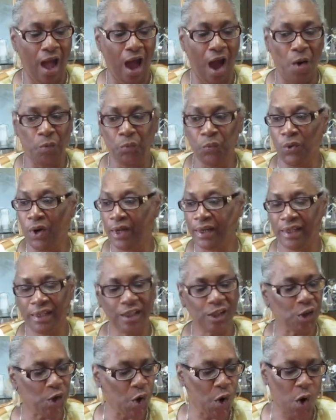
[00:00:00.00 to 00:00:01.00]
I
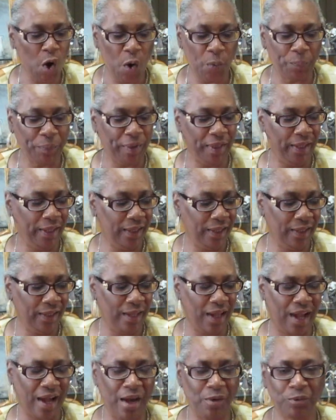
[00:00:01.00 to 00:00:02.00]
wanted it all pink.
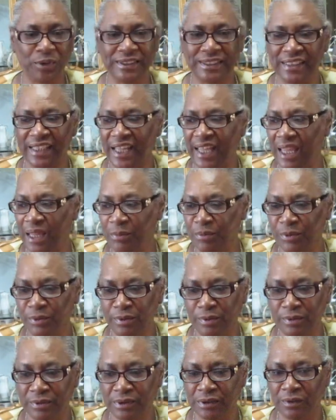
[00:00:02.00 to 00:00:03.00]
I was
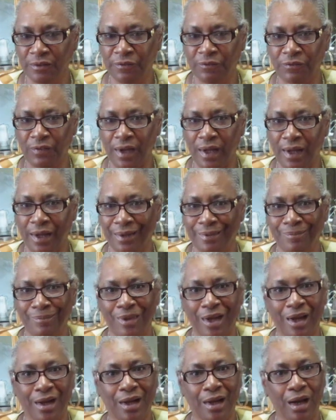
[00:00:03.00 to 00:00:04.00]
able to find
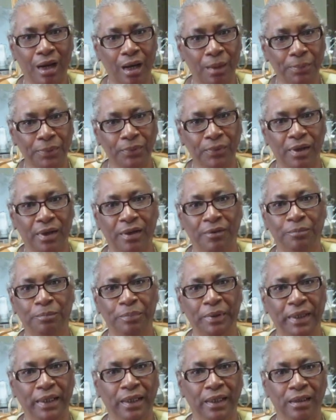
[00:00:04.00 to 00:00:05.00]
a couple
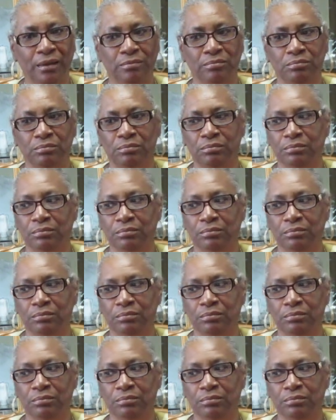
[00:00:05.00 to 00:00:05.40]
of pink